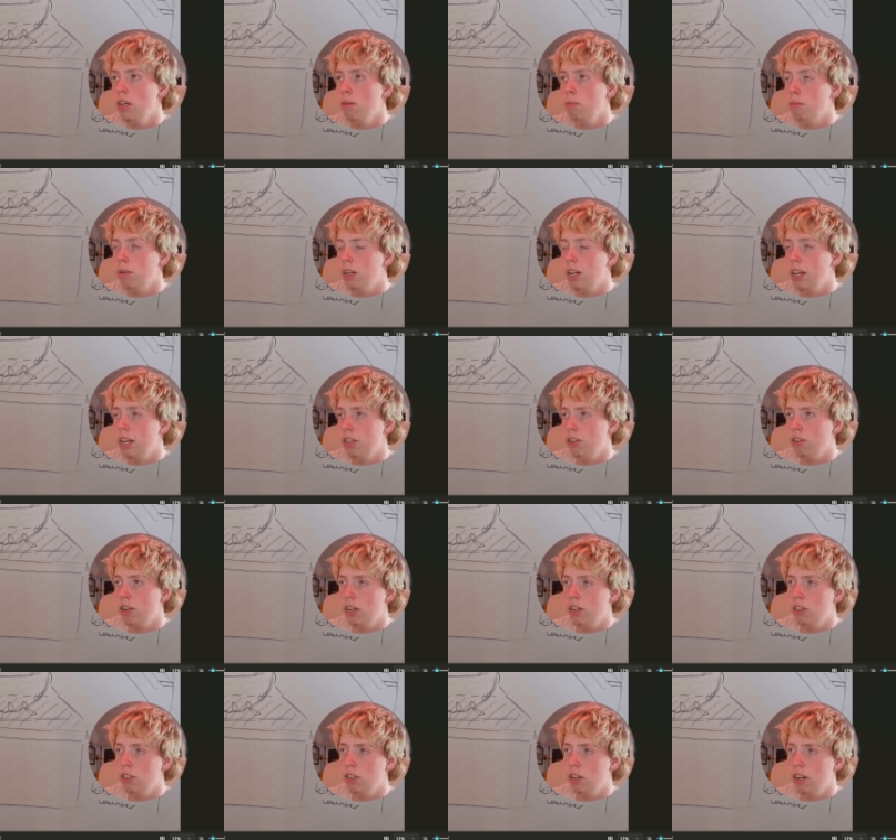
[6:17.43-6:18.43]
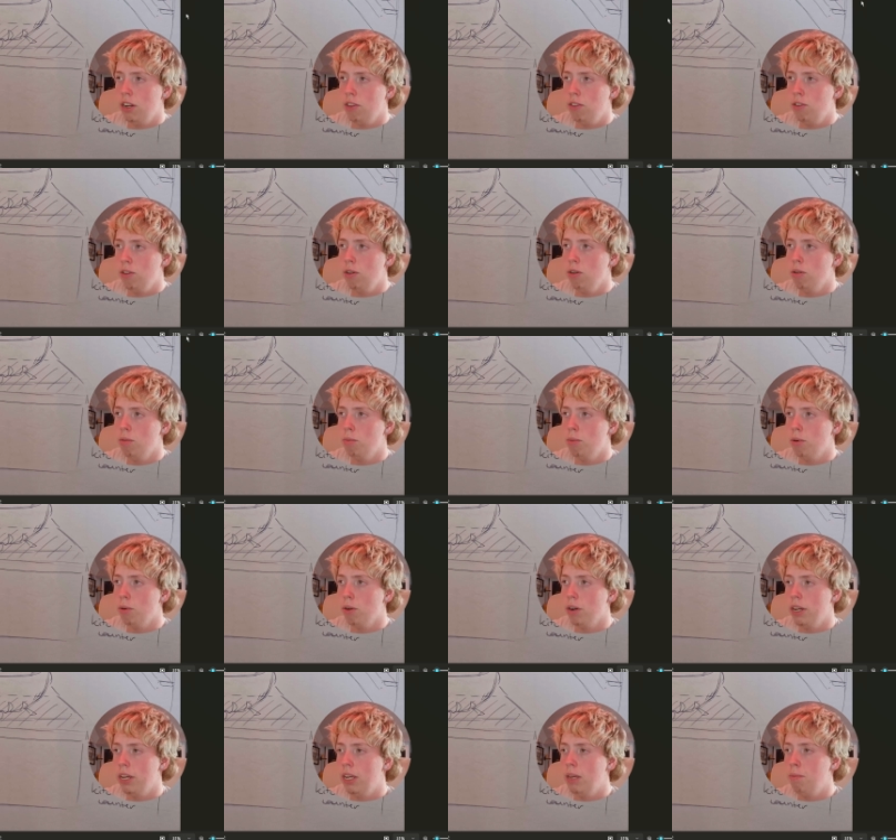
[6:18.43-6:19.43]
But later I decided to go
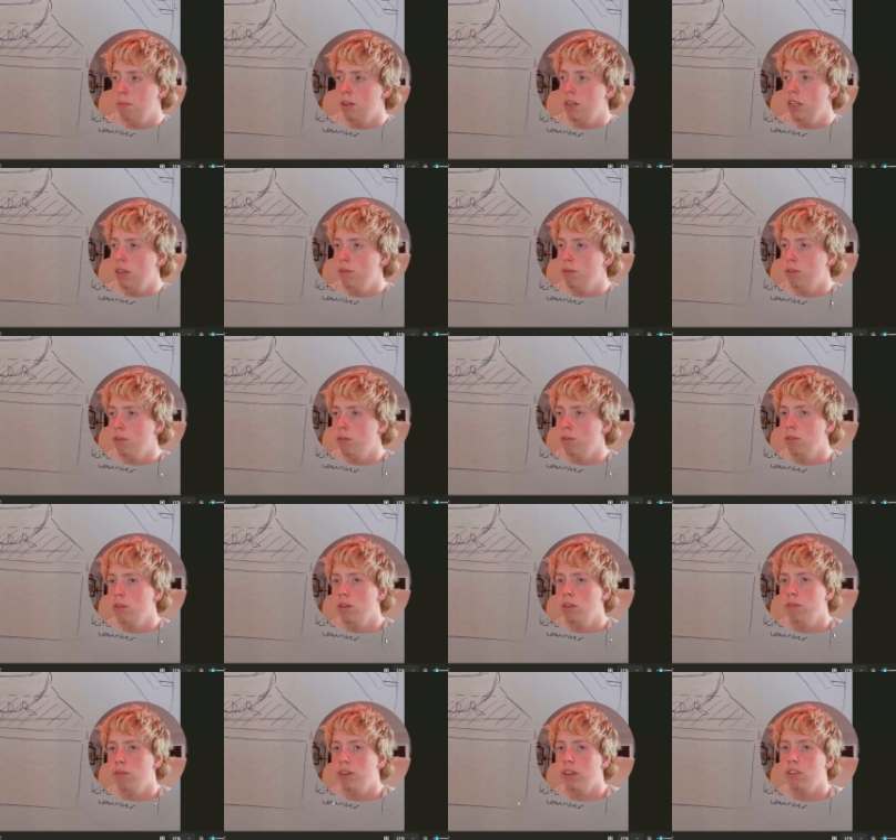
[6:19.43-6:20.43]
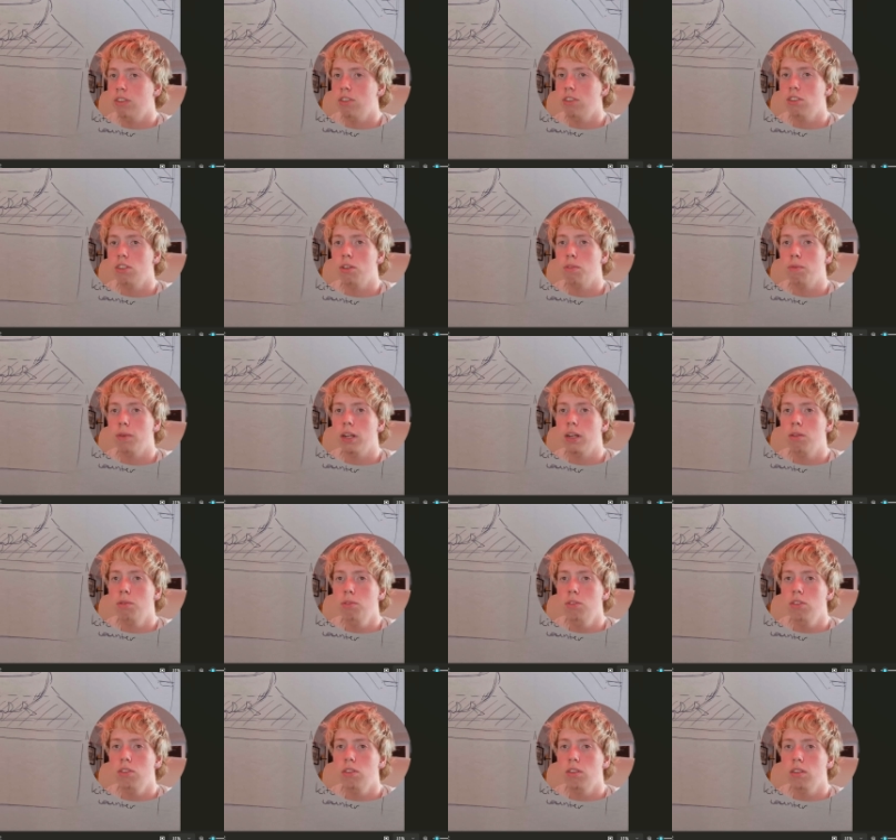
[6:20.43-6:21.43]
more a medieval fantasy
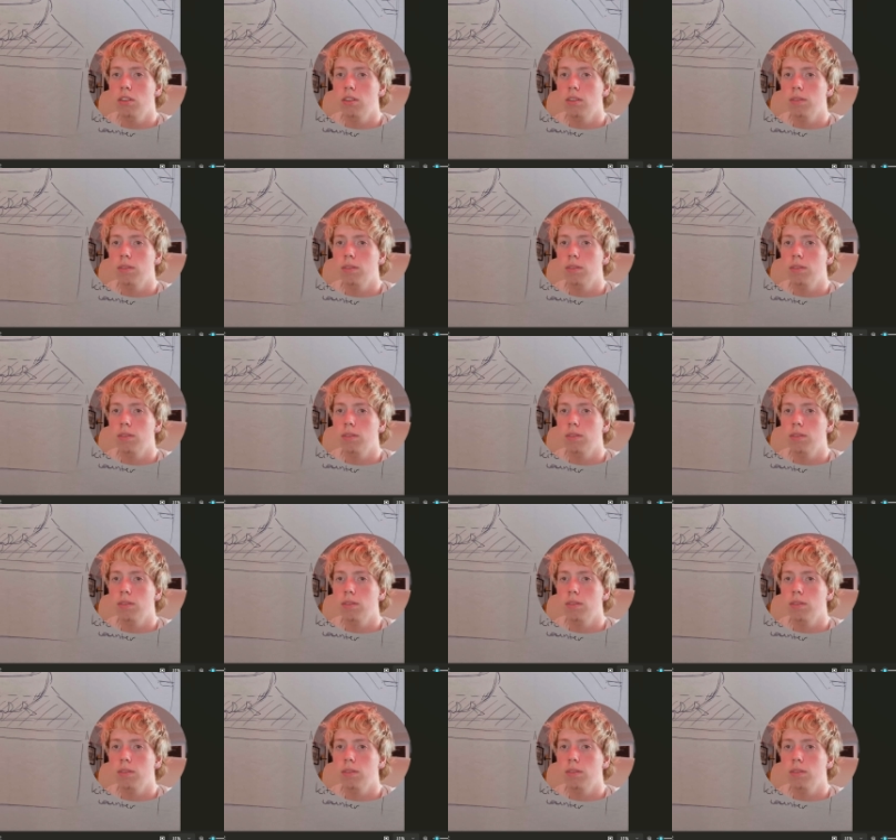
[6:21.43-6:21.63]
route.